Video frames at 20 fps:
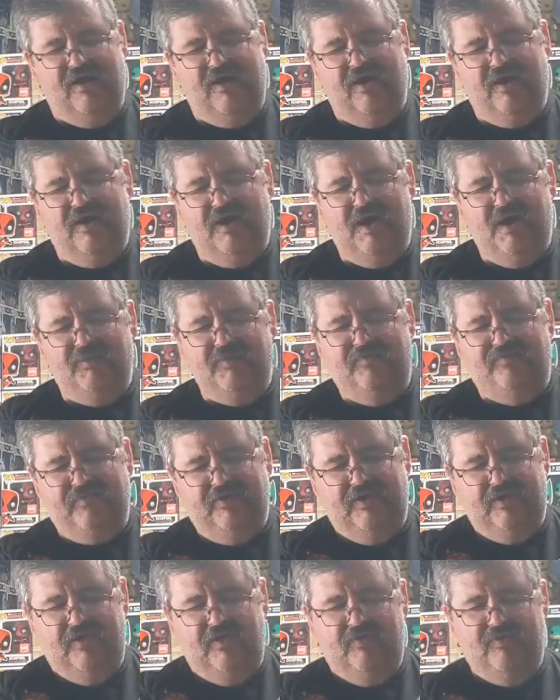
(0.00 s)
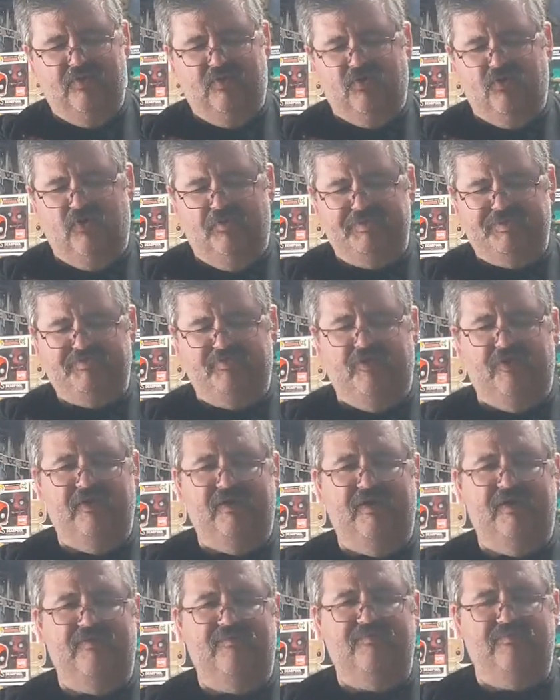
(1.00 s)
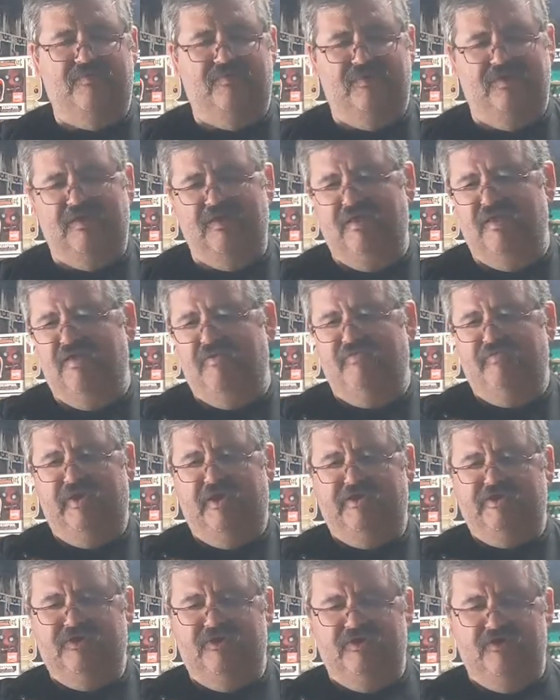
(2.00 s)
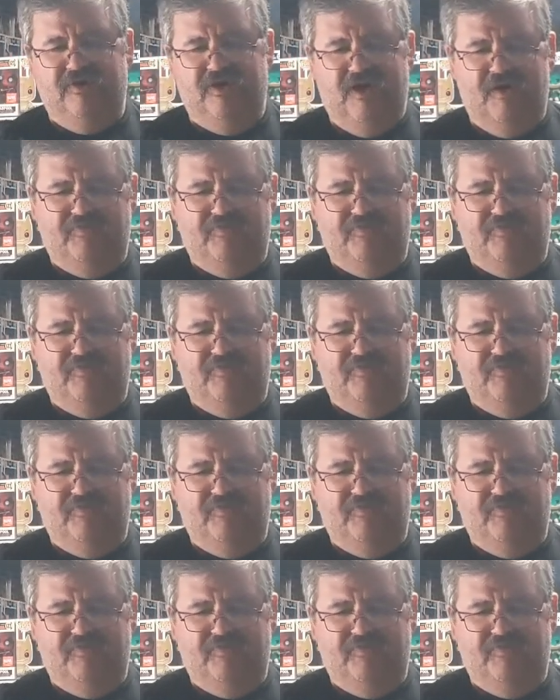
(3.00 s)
I found The Corpse Bride, picked her